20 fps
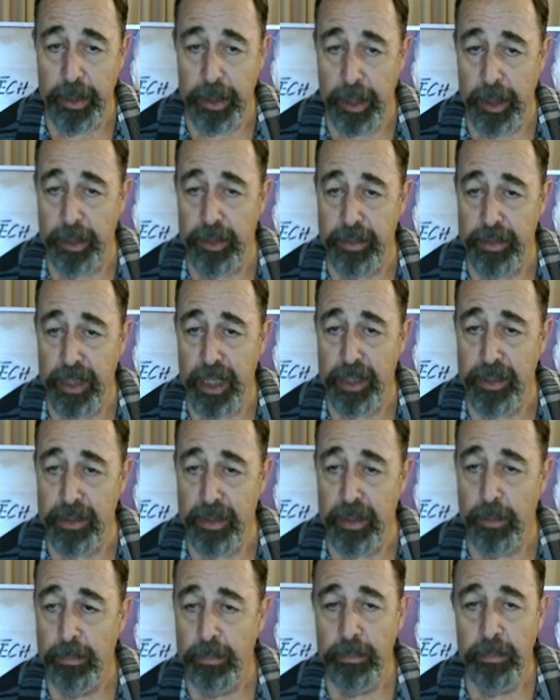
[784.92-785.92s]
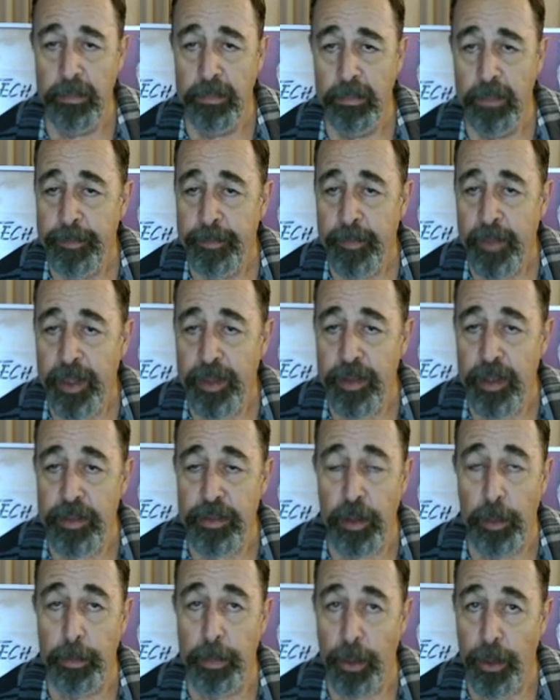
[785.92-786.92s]
unintentional. These
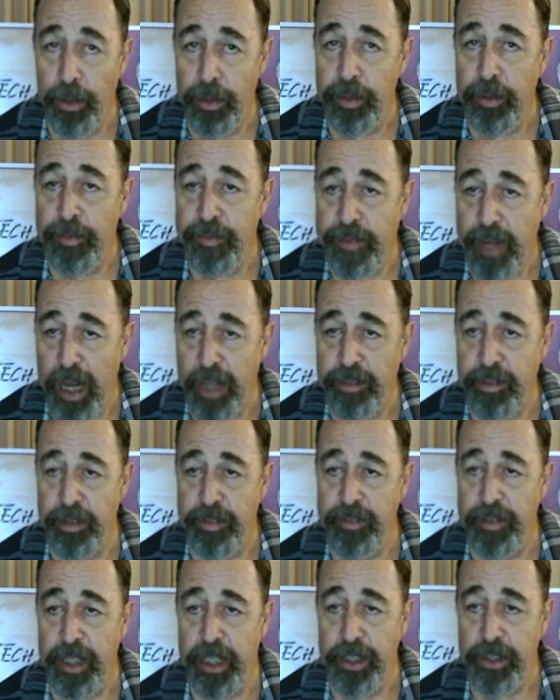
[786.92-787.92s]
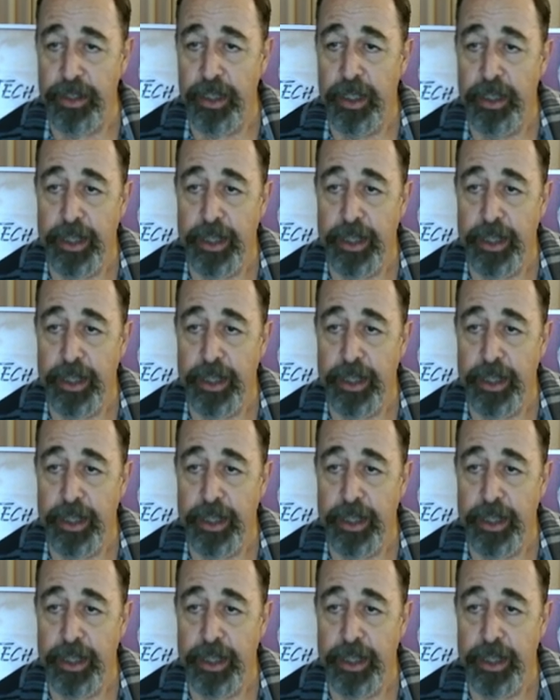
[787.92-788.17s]
are both fossil fish.